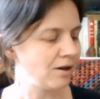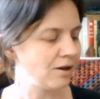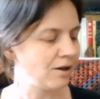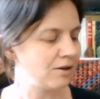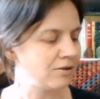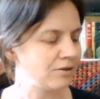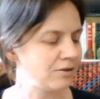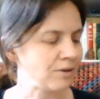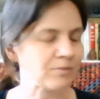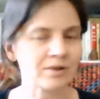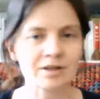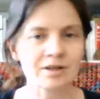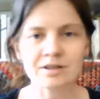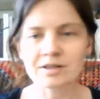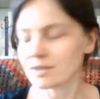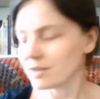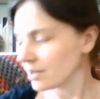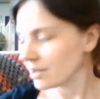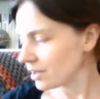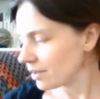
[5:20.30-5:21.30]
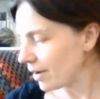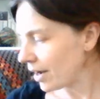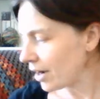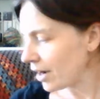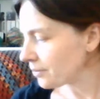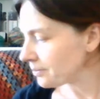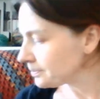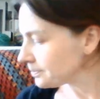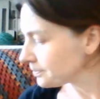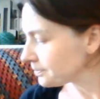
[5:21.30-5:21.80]
Something to think about.
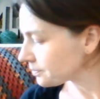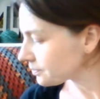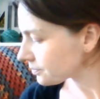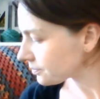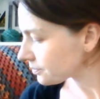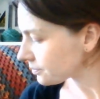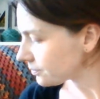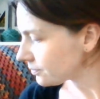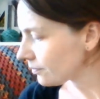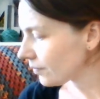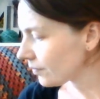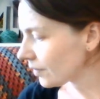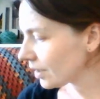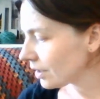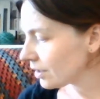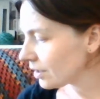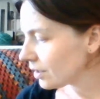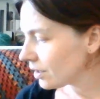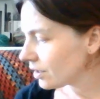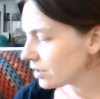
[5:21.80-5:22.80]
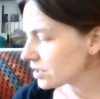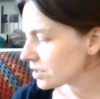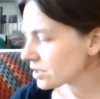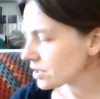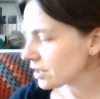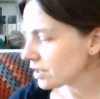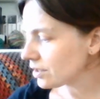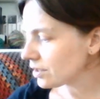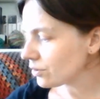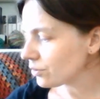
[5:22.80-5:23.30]

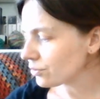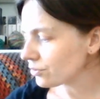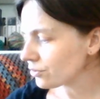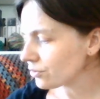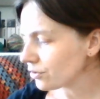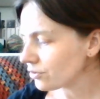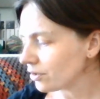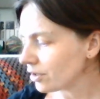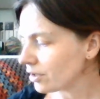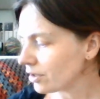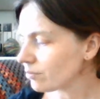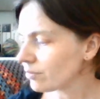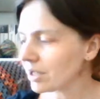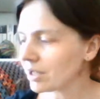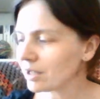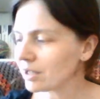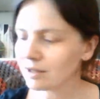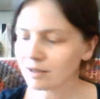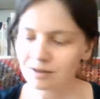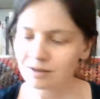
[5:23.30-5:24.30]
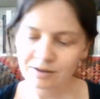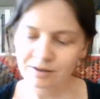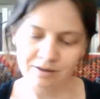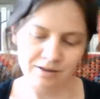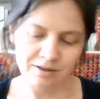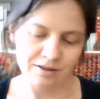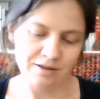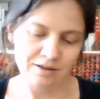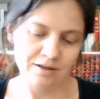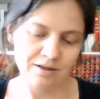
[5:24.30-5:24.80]
She also sent me
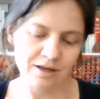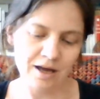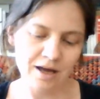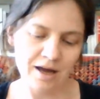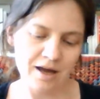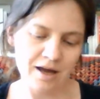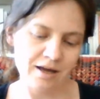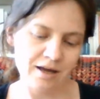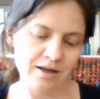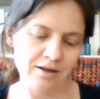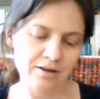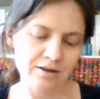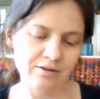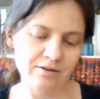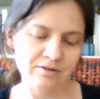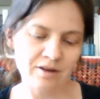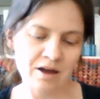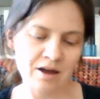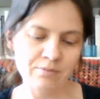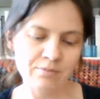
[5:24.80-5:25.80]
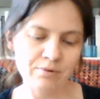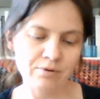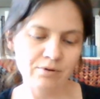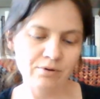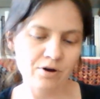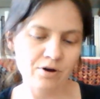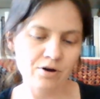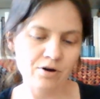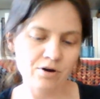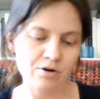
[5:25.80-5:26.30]
a sample
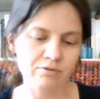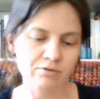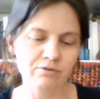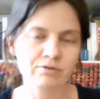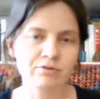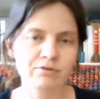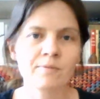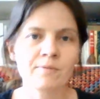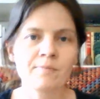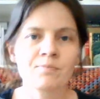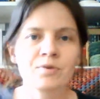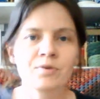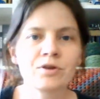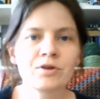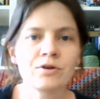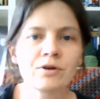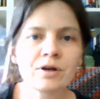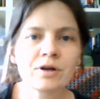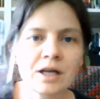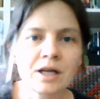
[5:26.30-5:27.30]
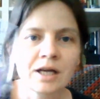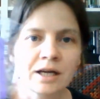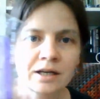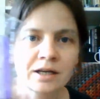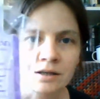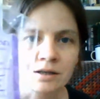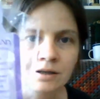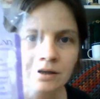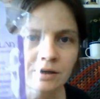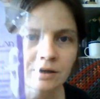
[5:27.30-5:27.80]
of Eucalan
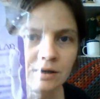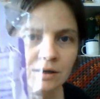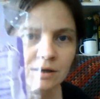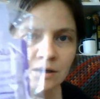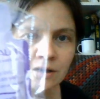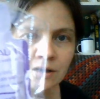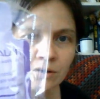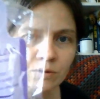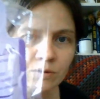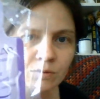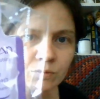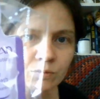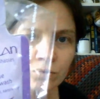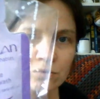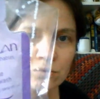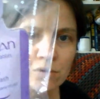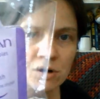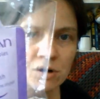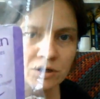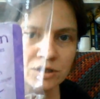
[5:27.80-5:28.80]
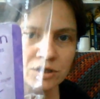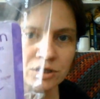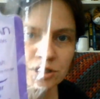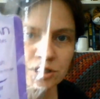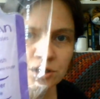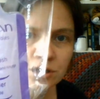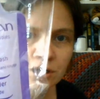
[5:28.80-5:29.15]
wool wash.